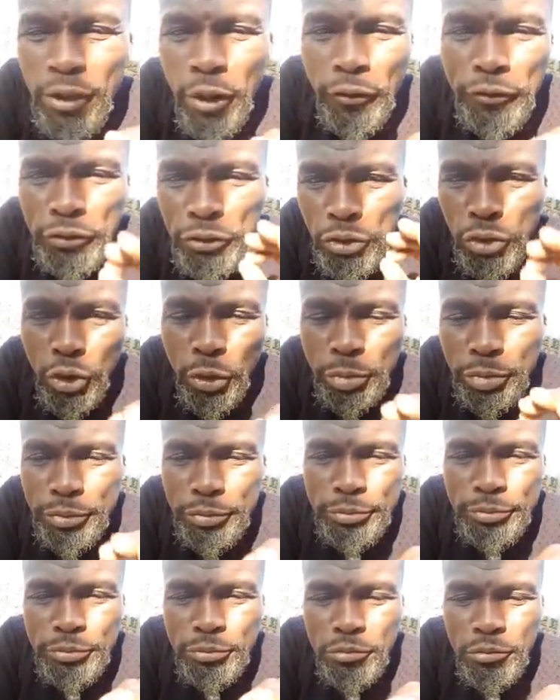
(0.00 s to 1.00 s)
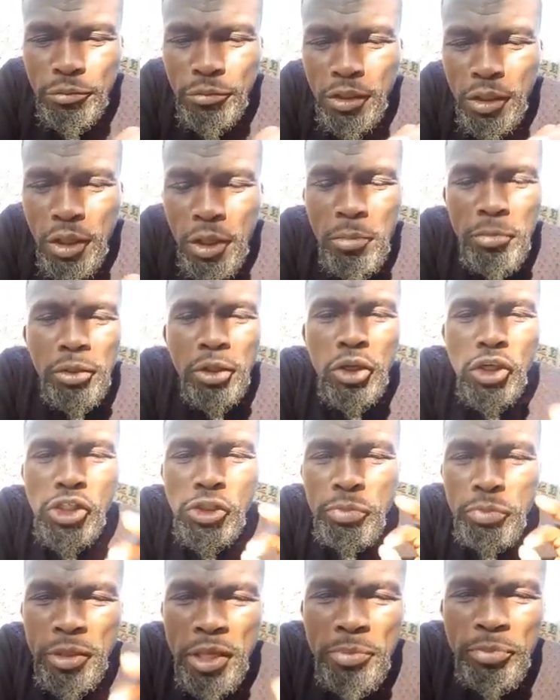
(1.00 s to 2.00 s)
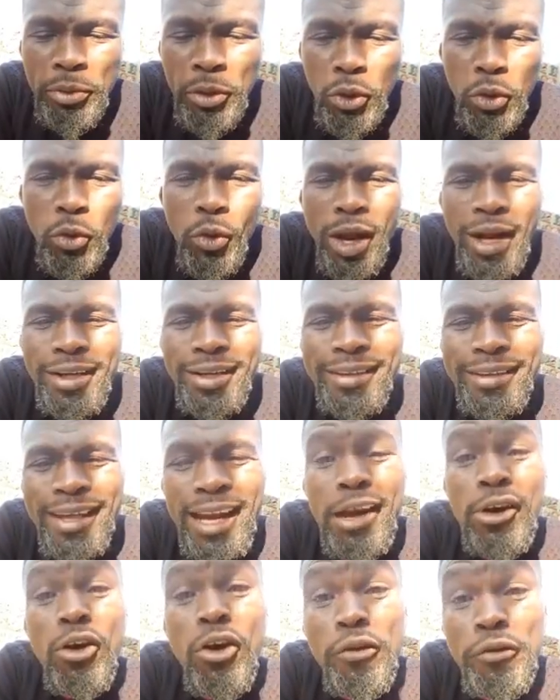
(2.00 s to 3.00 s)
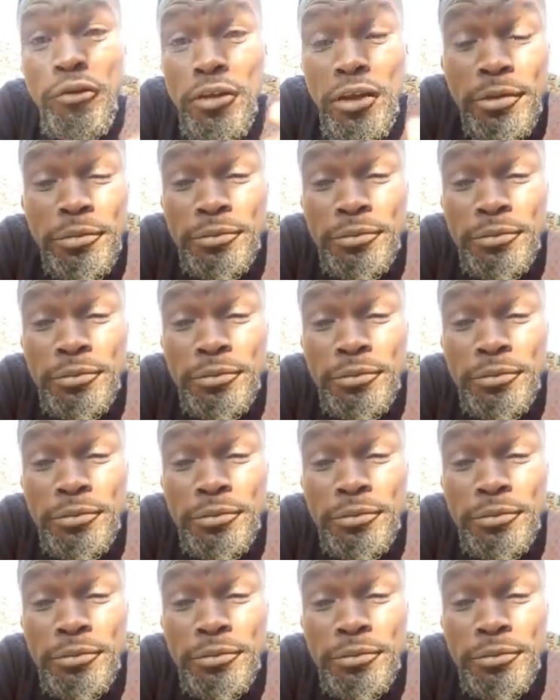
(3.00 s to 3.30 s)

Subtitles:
of Europe, because people want their coffee